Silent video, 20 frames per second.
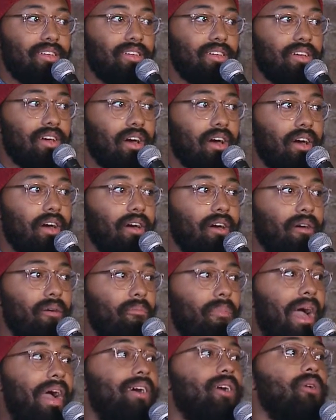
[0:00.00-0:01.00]

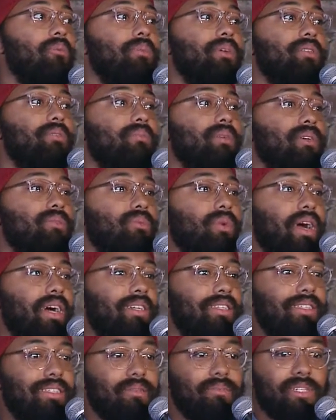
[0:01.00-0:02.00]
Back home in the
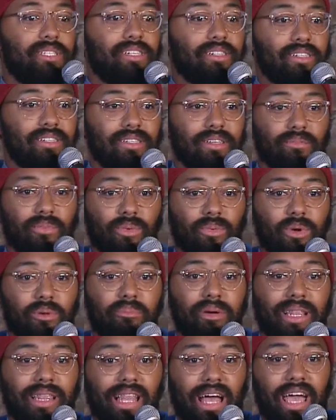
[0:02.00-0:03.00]
Midwest, let me tell you something, we're
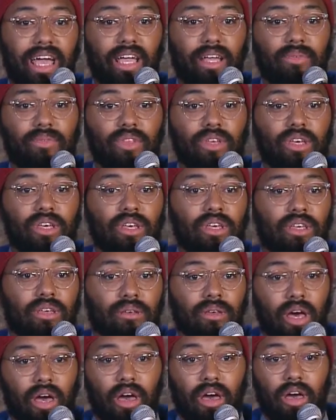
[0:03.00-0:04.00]
polite.
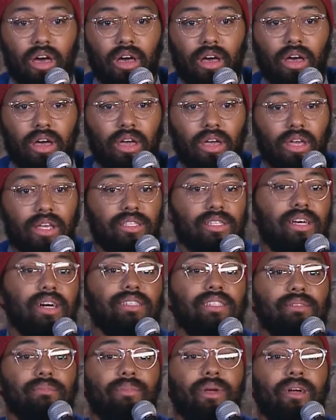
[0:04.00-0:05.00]
It's
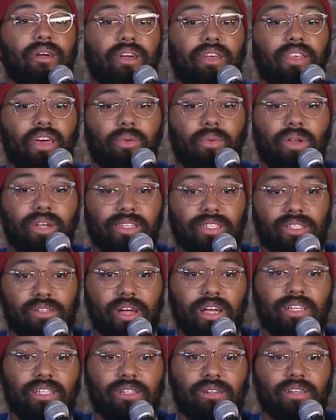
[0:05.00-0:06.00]
customary that when a
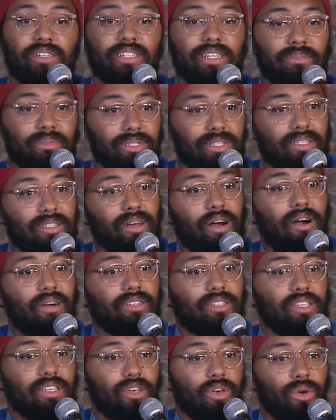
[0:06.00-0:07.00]
stranger attempts to talk
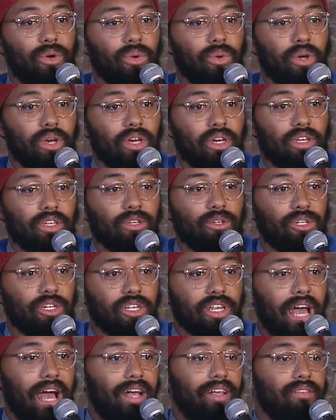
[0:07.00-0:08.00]
to you, you should
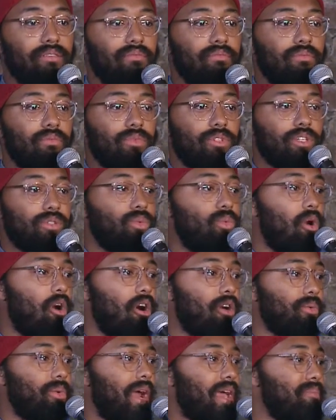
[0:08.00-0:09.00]
not just
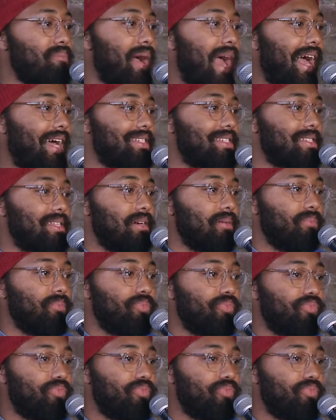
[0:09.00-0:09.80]
walk right past them.